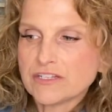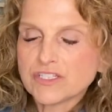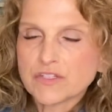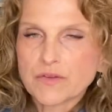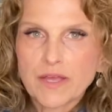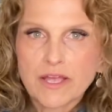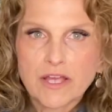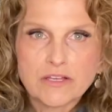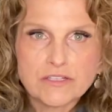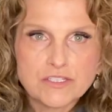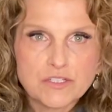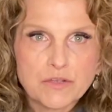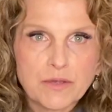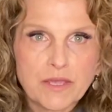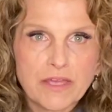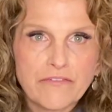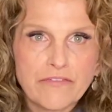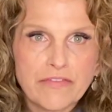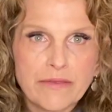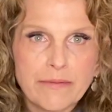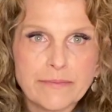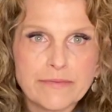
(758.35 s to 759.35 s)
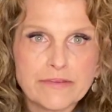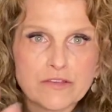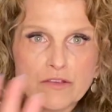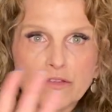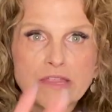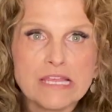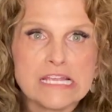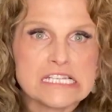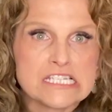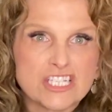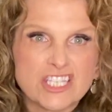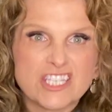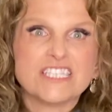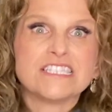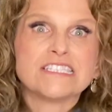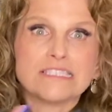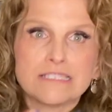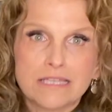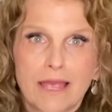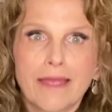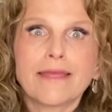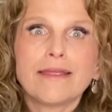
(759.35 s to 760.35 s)
So I also give them, so these are the
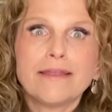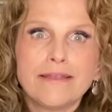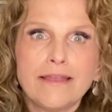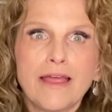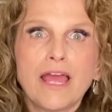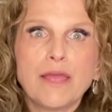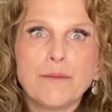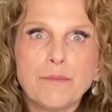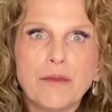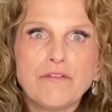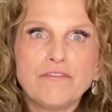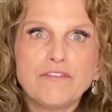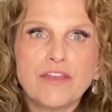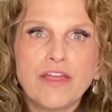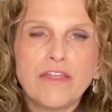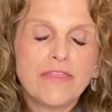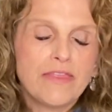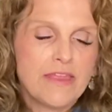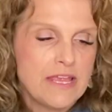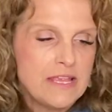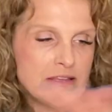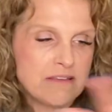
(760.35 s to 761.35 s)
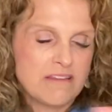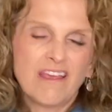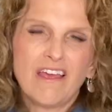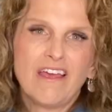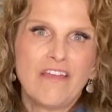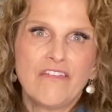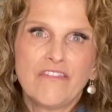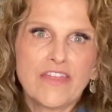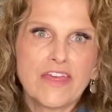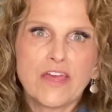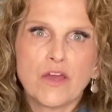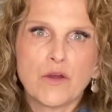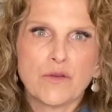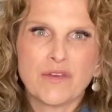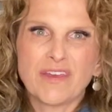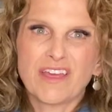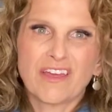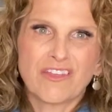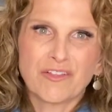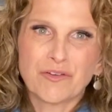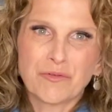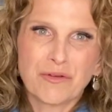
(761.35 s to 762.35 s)
second time I've done these. They go
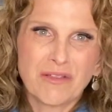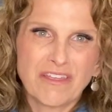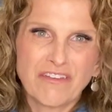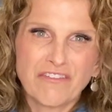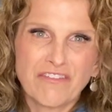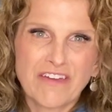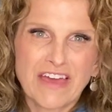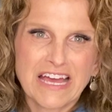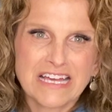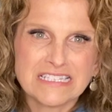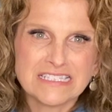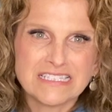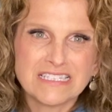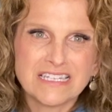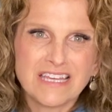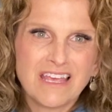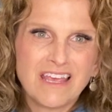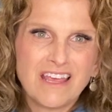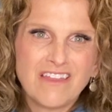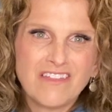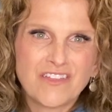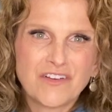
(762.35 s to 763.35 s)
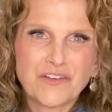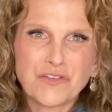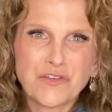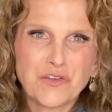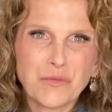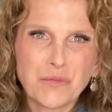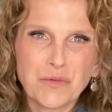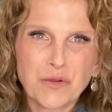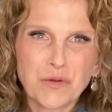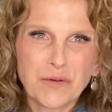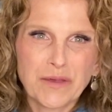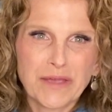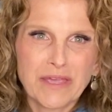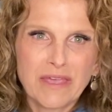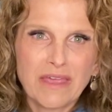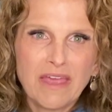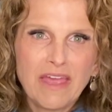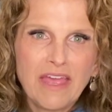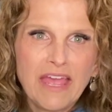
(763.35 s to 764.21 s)
together really fast. They're super quick.